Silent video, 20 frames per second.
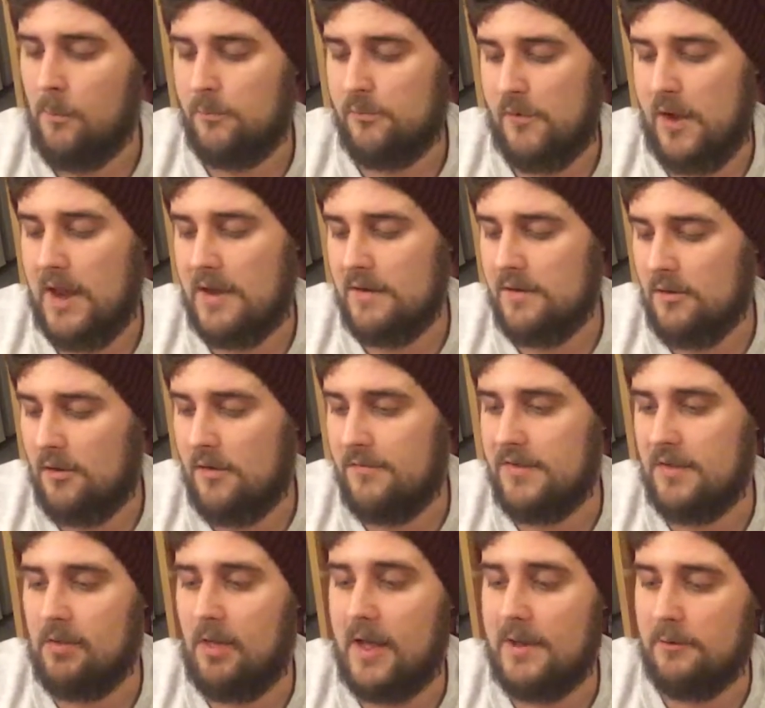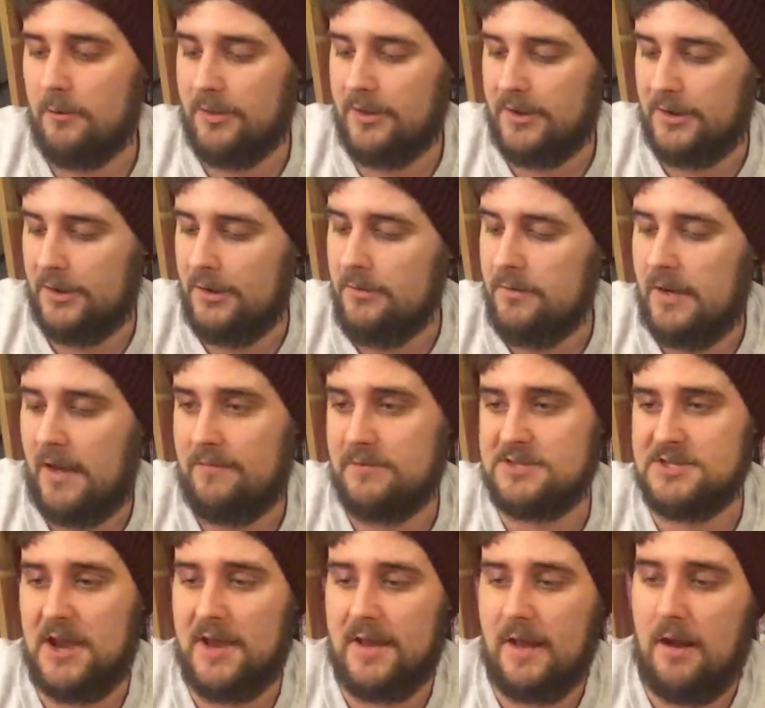brand, or if you like what they do, have a
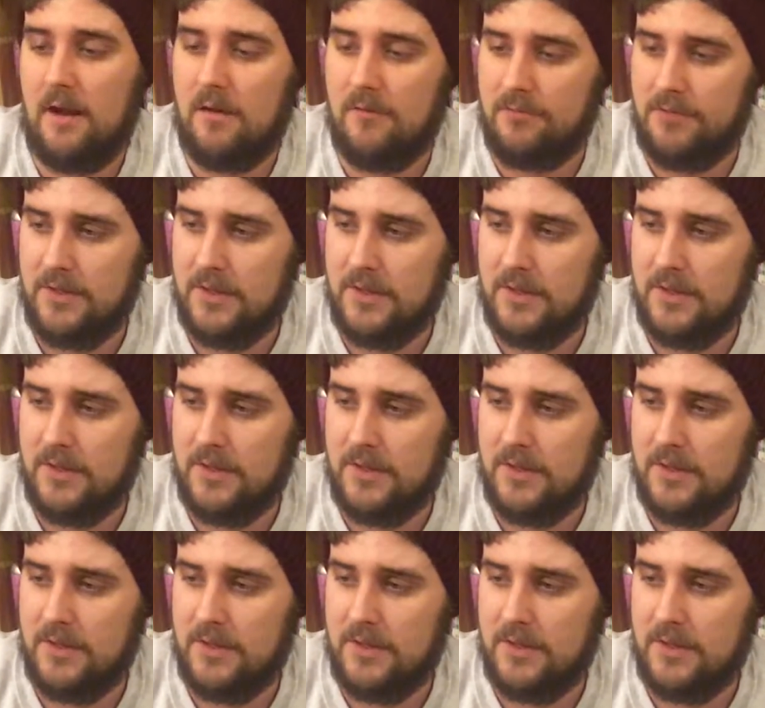check out of